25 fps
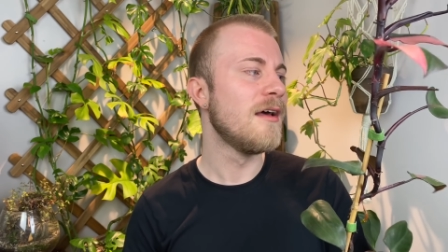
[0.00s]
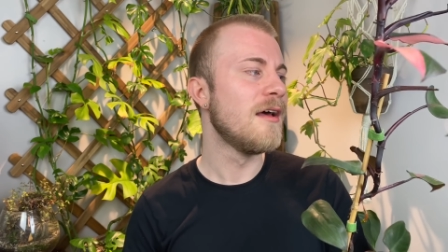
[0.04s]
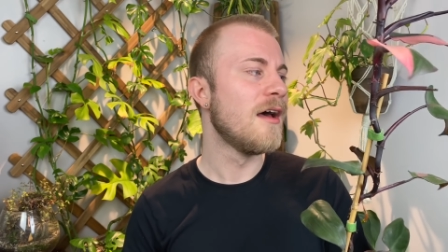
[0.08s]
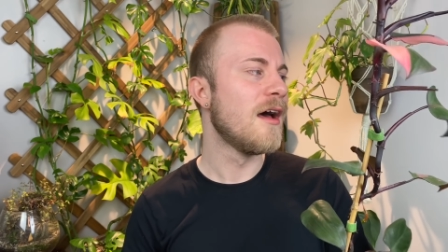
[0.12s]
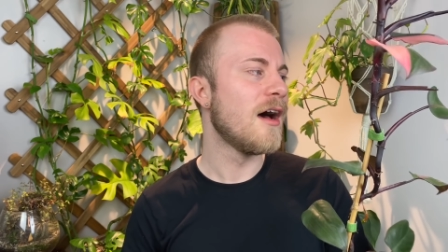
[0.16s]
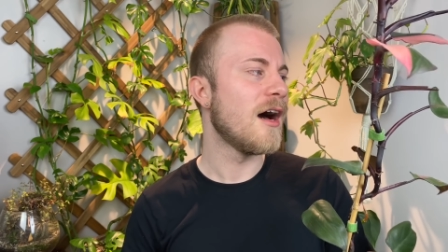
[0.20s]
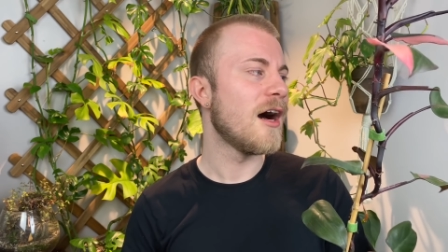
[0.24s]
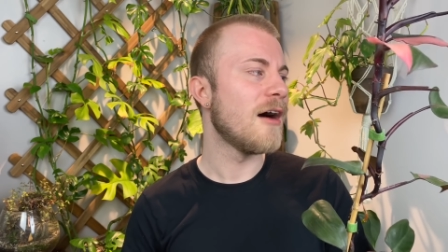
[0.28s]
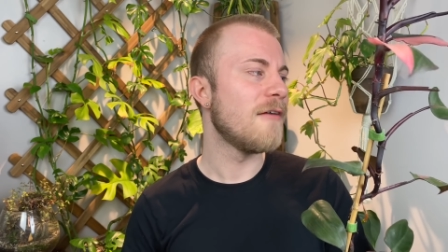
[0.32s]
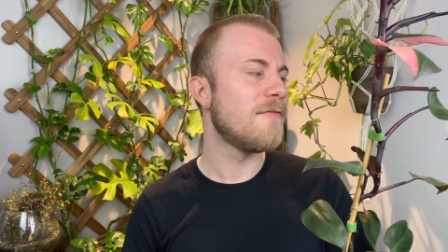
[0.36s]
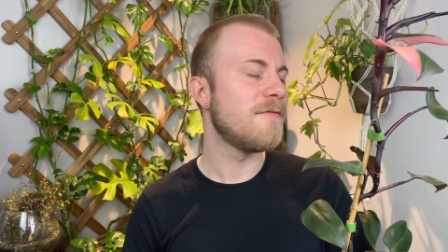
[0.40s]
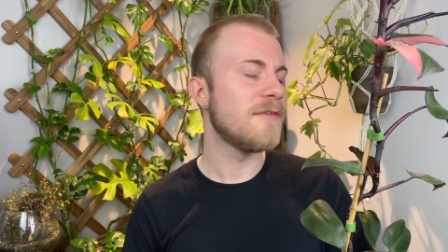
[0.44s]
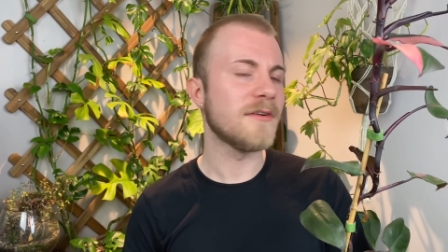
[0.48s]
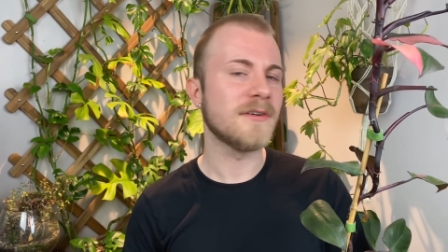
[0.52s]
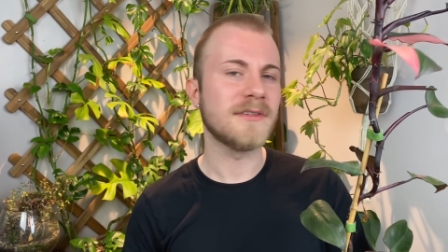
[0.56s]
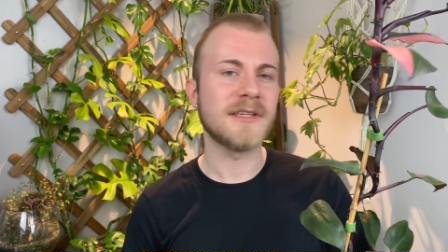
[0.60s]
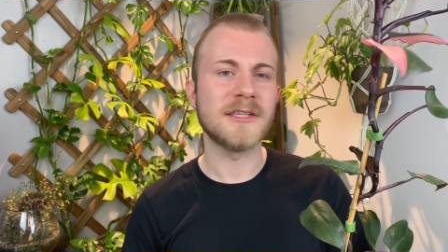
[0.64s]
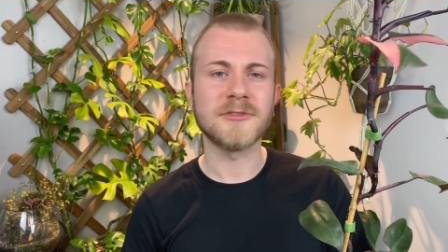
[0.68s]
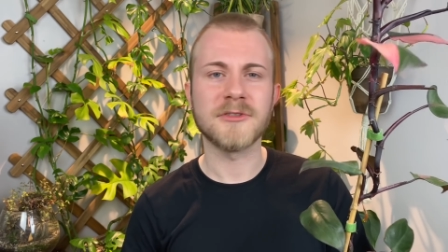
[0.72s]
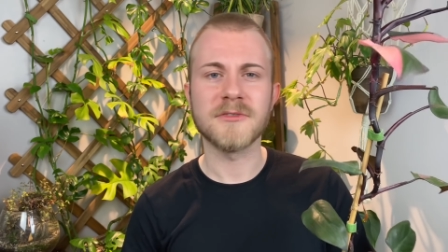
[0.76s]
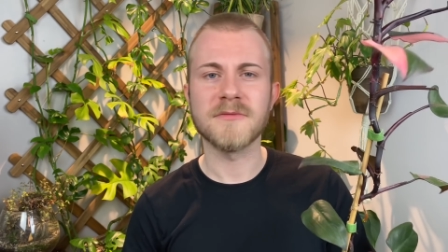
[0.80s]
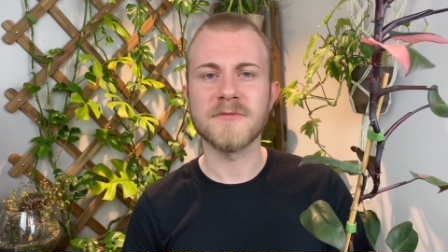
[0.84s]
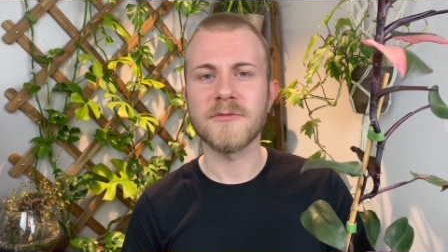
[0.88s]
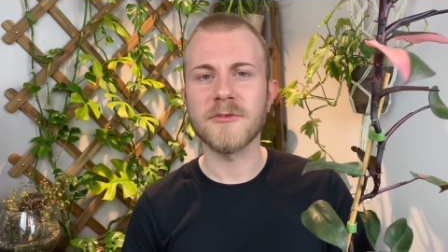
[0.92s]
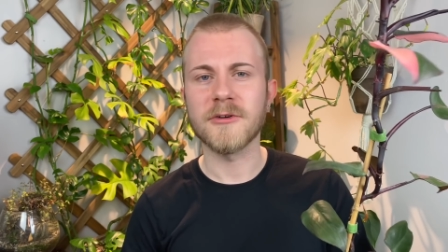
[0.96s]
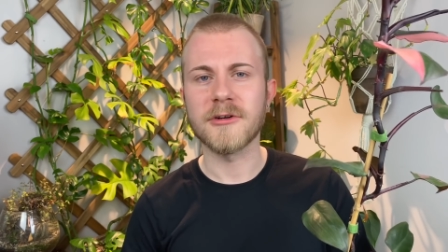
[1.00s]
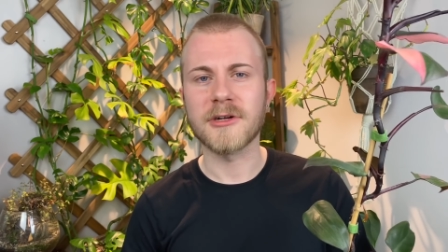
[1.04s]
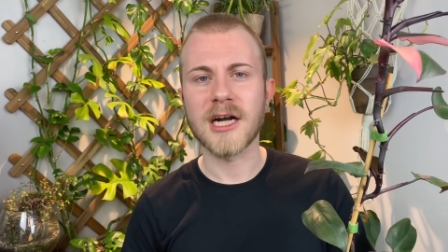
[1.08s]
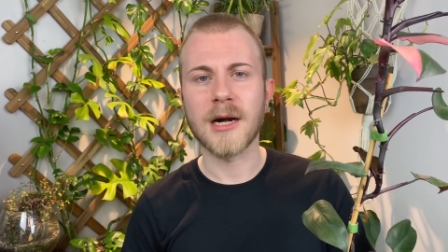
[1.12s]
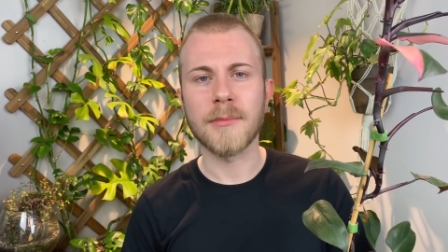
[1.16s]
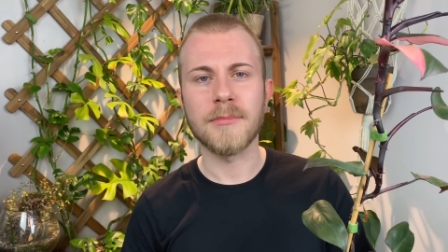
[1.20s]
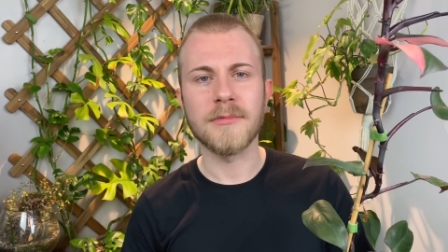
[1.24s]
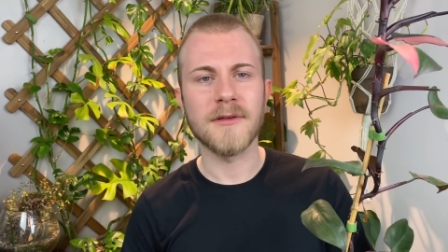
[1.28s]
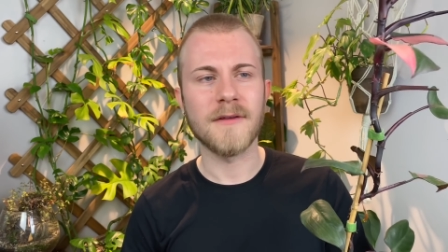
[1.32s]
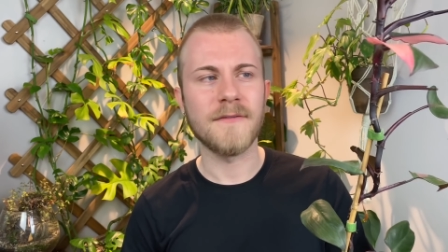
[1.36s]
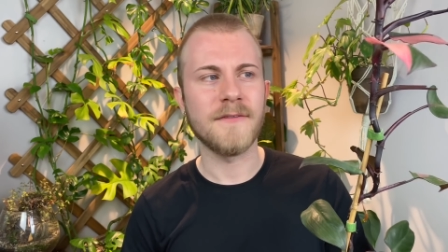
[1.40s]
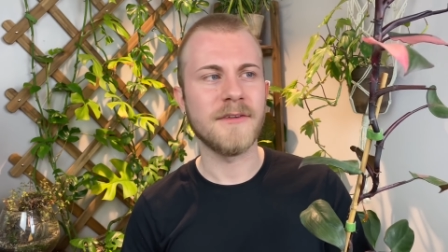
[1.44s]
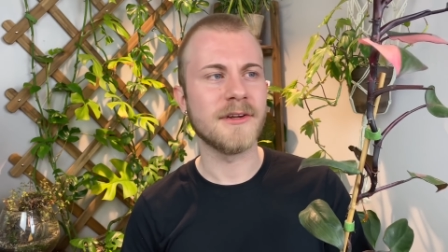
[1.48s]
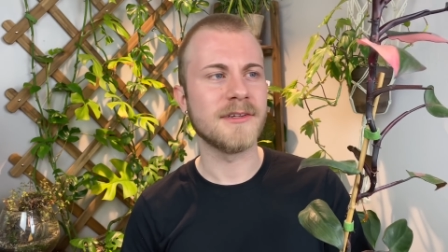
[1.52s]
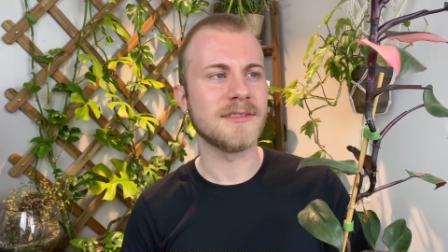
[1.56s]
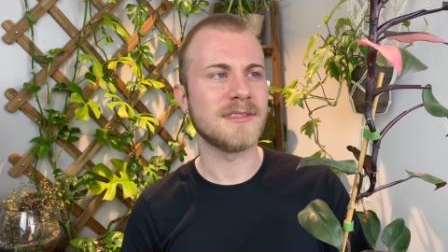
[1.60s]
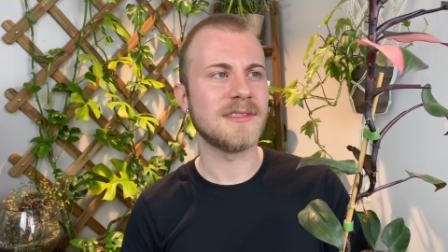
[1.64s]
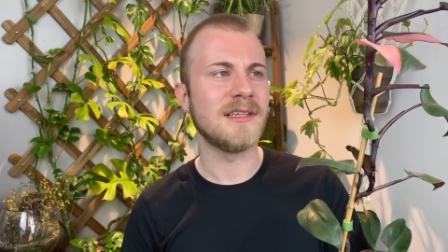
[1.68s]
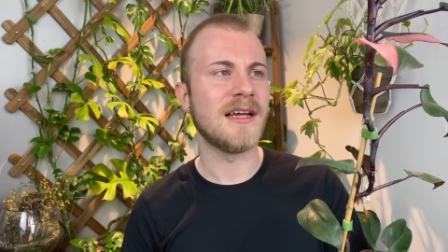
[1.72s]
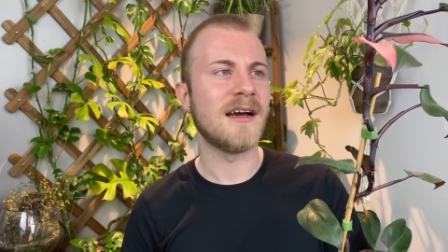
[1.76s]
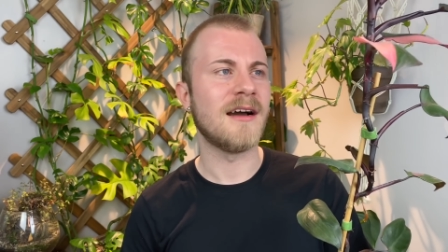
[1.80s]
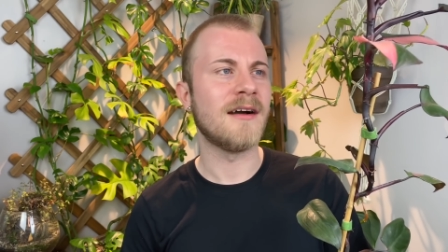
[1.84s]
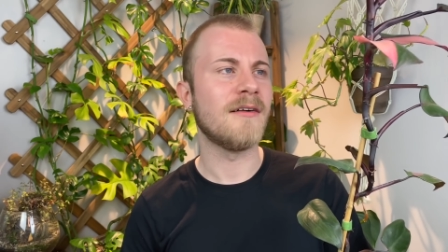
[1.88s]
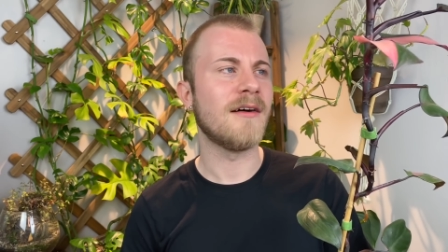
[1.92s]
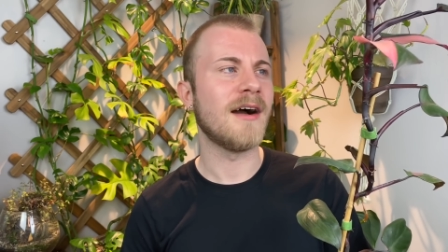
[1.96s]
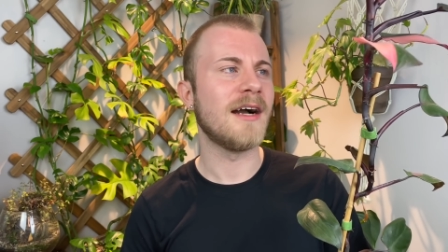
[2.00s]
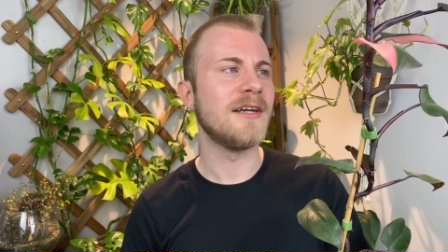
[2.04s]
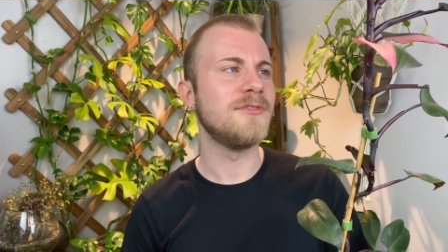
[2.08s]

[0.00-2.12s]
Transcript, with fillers: uh, philodendron for a couple of years now,